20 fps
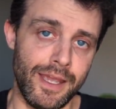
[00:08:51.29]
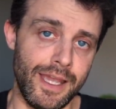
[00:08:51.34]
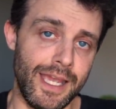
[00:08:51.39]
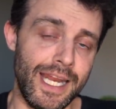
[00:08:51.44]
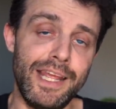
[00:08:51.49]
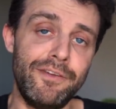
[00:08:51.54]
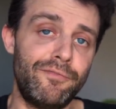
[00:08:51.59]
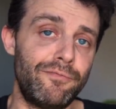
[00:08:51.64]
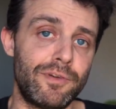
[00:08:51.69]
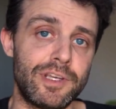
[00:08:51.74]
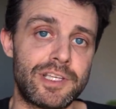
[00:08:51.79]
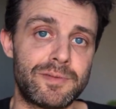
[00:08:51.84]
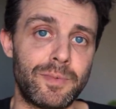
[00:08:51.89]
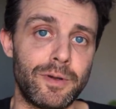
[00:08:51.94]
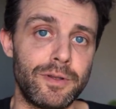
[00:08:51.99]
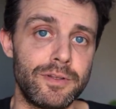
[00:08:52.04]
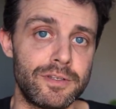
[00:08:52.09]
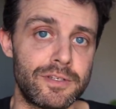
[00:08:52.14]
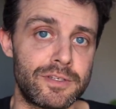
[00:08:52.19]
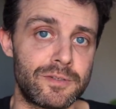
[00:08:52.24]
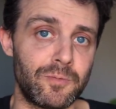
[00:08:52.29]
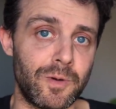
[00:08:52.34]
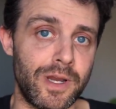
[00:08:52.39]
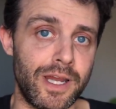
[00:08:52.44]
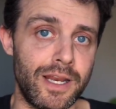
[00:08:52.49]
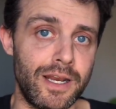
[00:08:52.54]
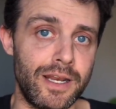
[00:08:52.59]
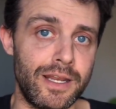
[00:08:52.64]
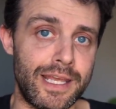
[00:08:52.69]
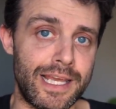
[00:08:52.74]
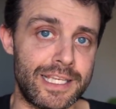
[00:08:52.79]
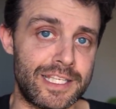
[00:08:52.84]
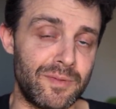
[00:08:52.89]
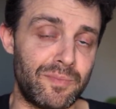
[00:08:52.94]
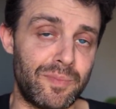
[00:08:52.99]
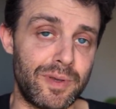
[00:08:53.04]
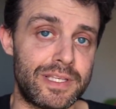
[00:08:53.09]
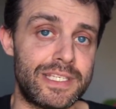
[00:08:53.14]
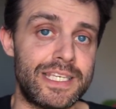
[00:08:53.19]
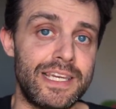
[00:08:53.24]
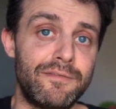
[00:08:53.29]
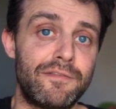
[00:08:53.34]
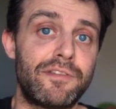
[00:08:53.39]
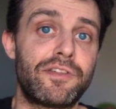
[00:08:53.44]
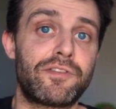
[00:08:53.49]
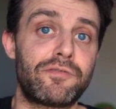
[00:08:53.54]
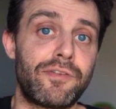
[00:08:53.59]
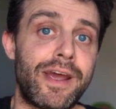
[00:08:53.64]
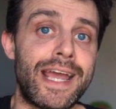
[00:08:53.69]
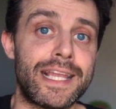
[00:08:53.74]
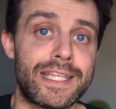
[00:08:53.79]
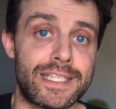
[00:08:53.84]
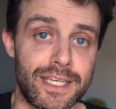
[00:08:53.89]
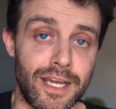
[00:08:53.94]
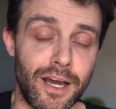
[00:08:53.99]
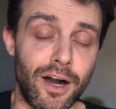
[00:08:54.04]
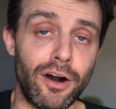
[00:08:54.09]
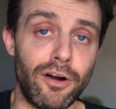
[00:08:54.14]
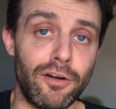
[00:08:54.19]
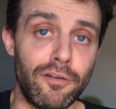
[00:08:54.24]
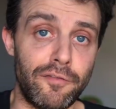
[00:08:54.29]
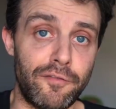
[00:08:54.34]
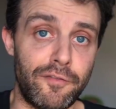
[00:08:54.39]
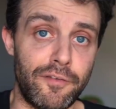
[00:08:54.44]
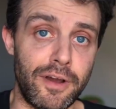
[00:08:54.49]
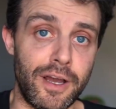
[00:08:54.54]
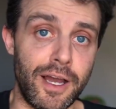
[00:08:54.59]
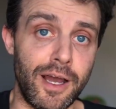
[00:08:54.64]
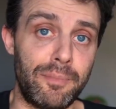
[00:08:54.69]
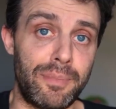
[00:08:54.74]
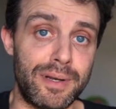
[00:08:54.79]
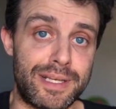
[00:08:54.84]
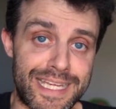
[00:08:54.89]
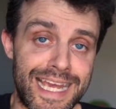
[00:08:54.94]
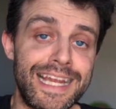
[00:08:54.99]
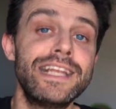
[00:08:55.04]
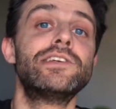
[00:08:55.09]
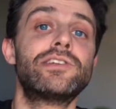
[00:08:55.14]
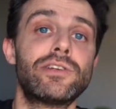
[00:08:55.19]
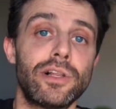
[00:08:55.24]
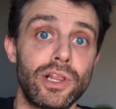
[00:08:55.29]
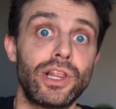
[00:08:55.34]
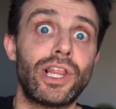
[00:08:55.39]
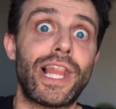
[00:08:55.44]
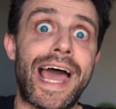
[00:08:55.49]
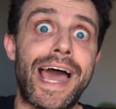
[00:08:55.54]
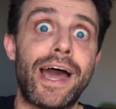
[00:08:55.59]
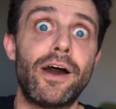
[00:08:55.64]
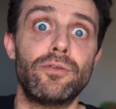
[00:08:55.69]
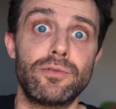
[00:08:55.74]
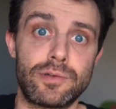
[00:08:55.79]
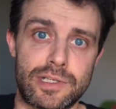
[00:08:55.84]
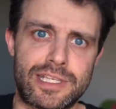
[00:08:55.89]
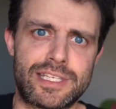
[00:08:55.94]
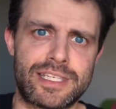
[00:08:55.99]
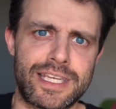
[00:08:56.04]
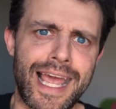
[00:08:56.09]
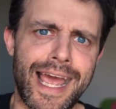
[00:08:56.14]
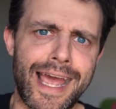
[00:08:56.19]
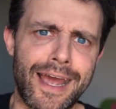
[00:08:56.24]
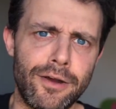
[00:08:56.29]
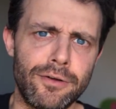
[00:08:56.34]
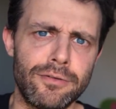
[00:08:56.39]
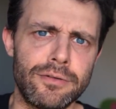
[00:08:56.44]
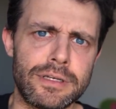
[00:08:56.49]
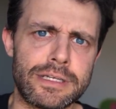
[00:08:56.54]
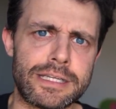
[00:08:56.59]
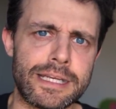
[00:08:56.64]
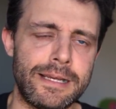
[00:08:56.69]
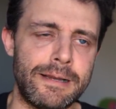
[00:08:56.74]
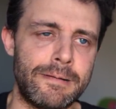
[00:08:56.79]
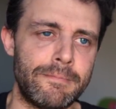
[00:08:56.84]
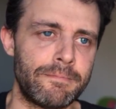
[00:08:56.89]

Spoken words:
It even responds when there's a perceived threat of a potential loud sound.